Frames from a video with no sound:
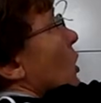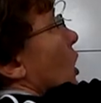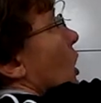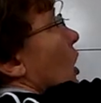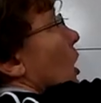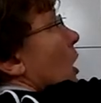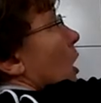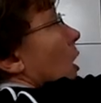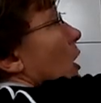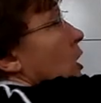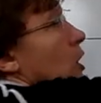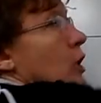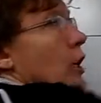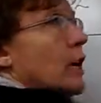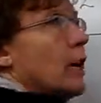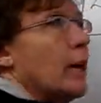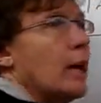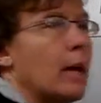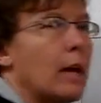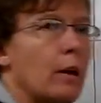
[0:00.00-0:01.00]
charge,
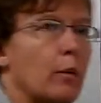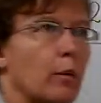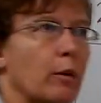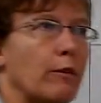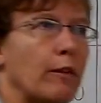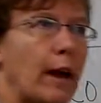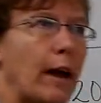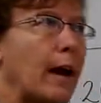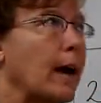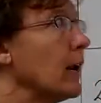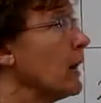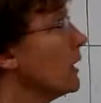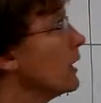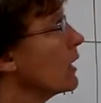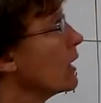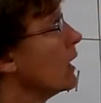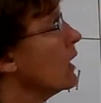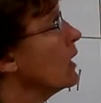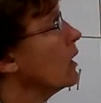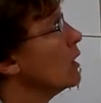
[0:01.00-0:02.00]
and we've added
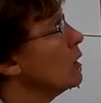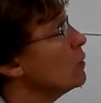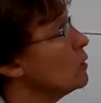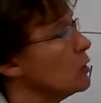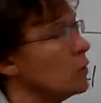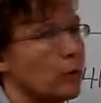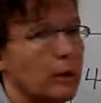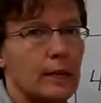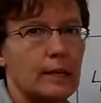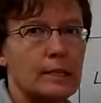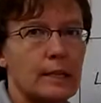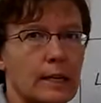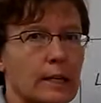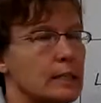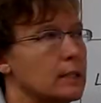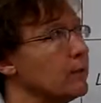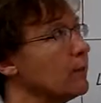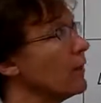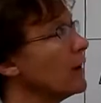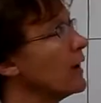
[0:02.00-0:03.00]
a column to
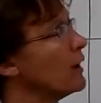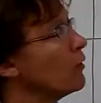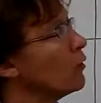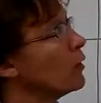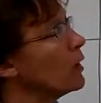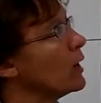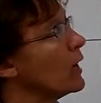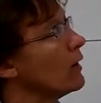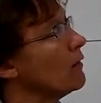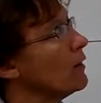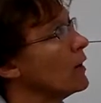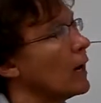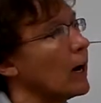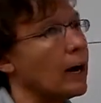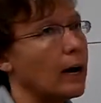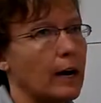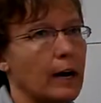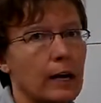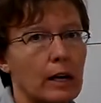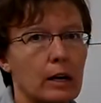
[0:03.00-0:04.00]
identify if we have an
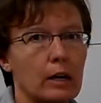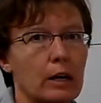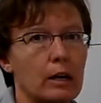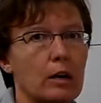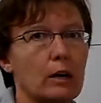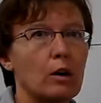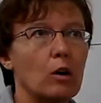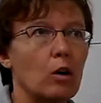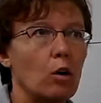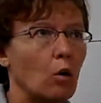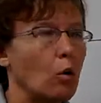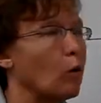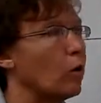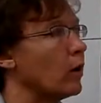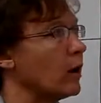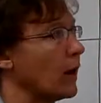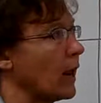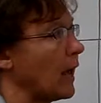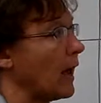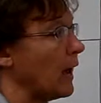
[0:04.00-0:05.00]
ion
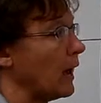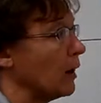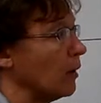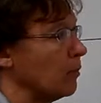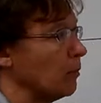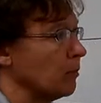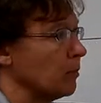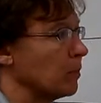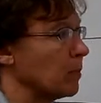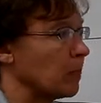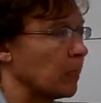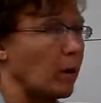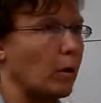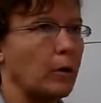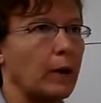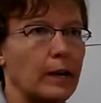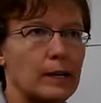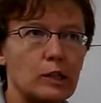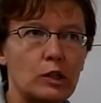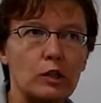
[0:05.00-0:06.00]
or an atom.
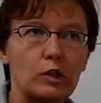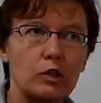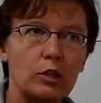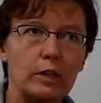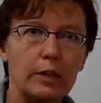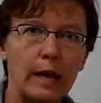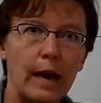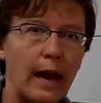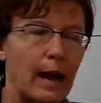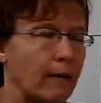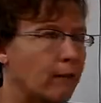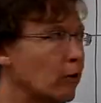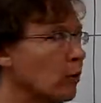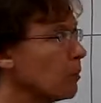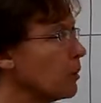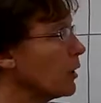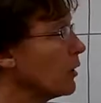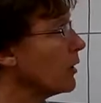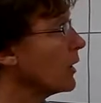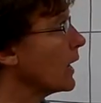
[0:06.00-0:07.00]
Okay, so you should have
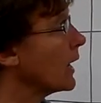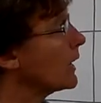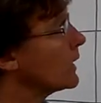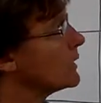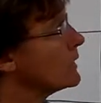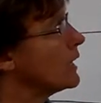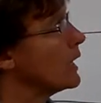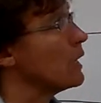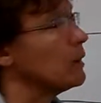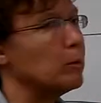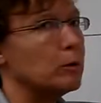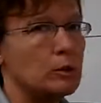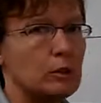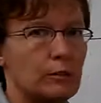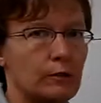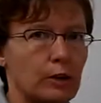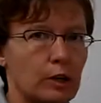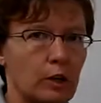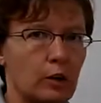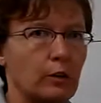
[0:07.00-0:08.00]
your periodic
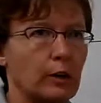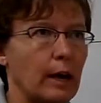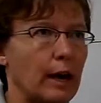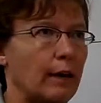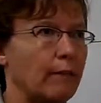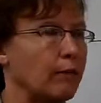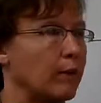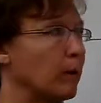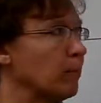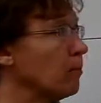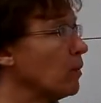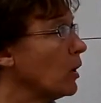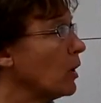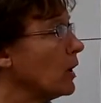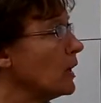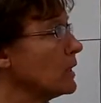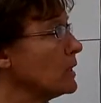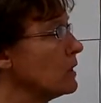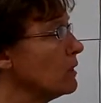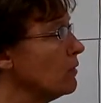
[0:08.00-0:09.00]
tables. If you don't have them,
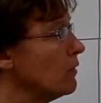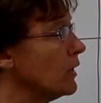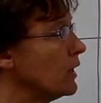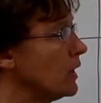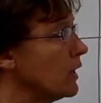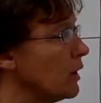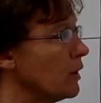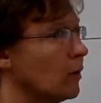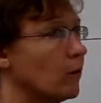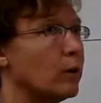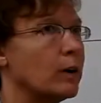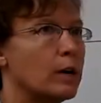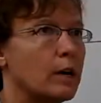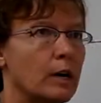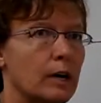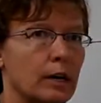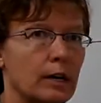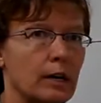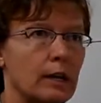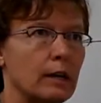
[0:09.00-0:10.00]
pause the video,
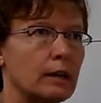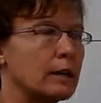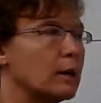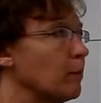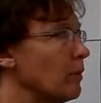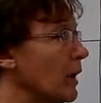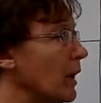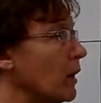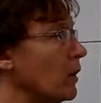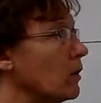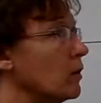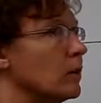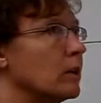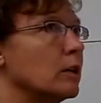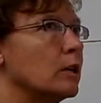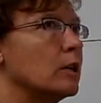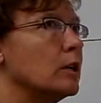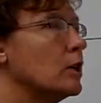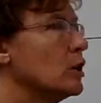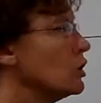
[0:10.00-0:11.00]
get them out,
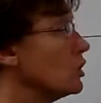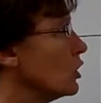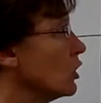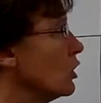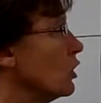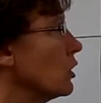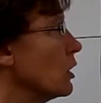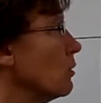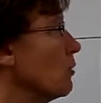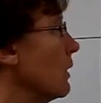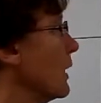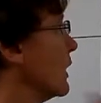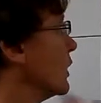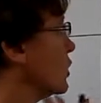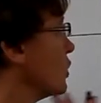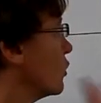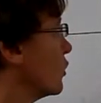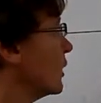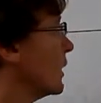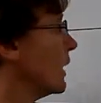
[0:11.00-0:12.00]
so you can make
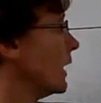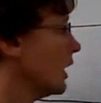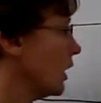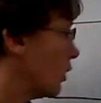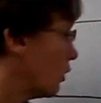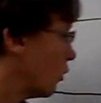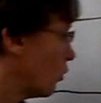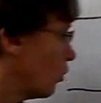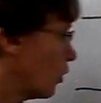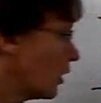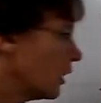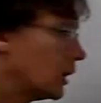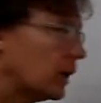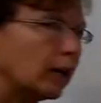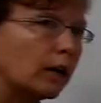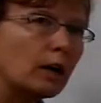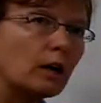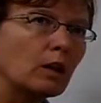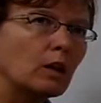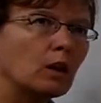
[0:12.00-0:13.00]
sure that you're
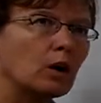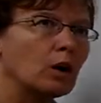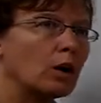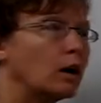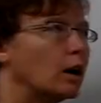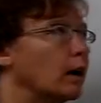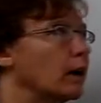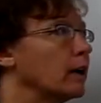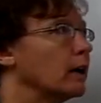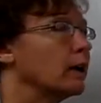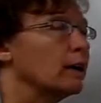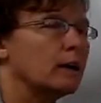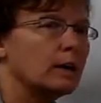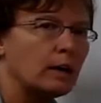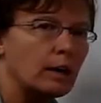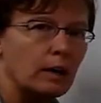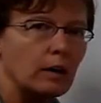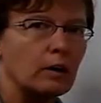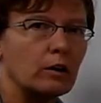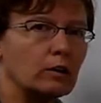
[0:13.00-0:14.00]
working along,
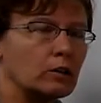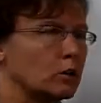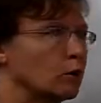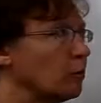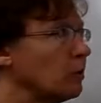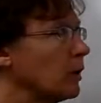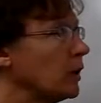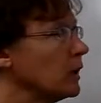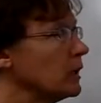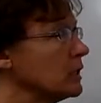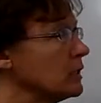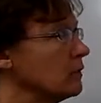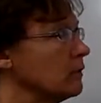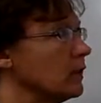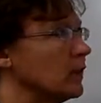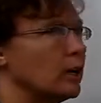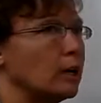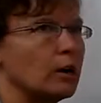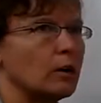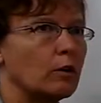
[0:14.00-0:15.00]
and also pause the
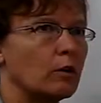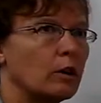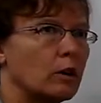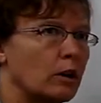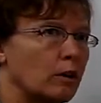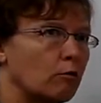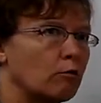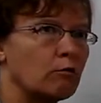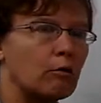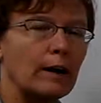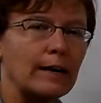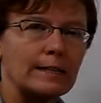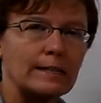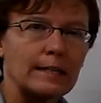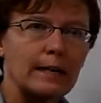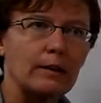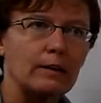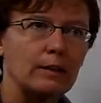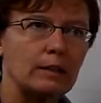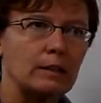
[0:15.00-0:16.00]
video,
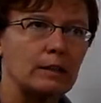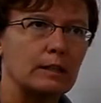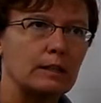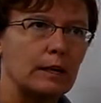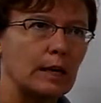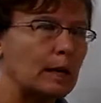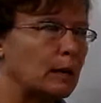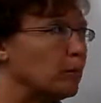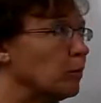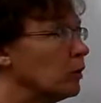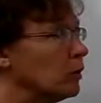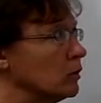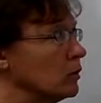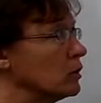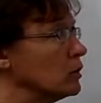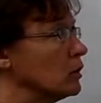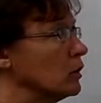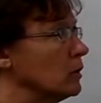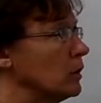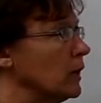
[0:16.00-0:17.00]
write down this
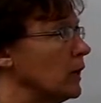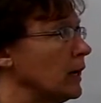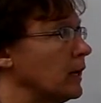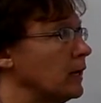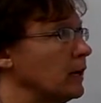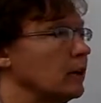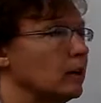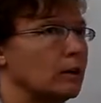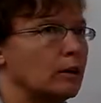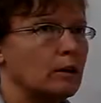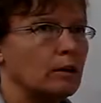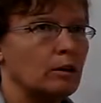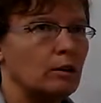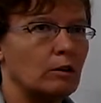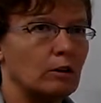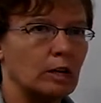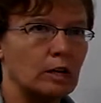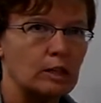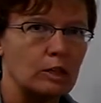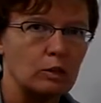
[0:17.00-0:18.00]
table so that
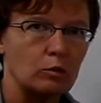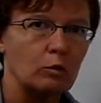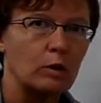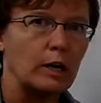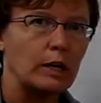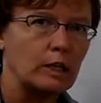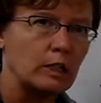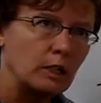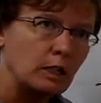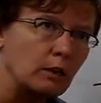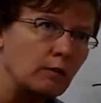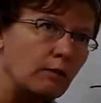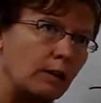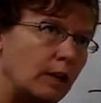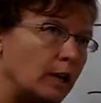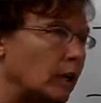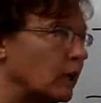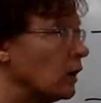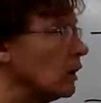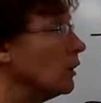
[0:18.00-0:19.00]
you're not just watching the
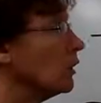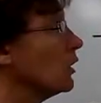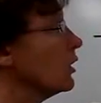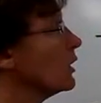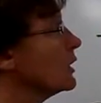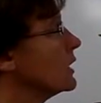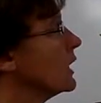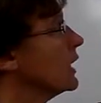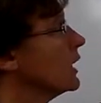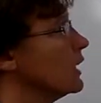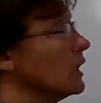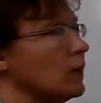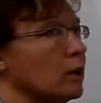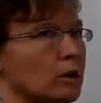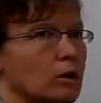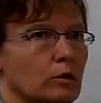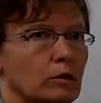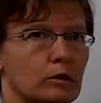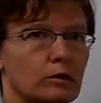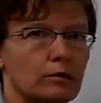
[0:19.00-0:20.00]
video, you're
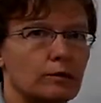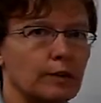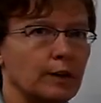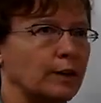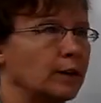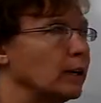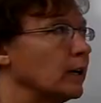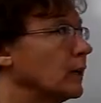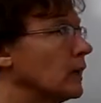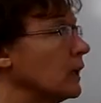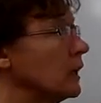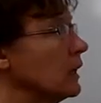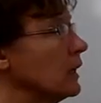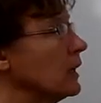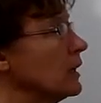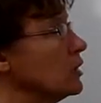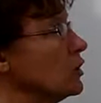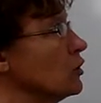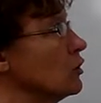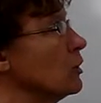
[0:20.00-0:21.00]
taking notes, filling it
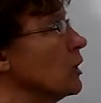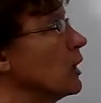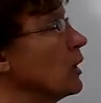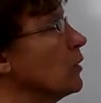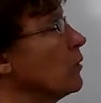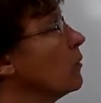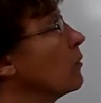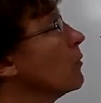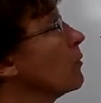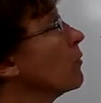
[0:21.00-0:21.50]
in as you go.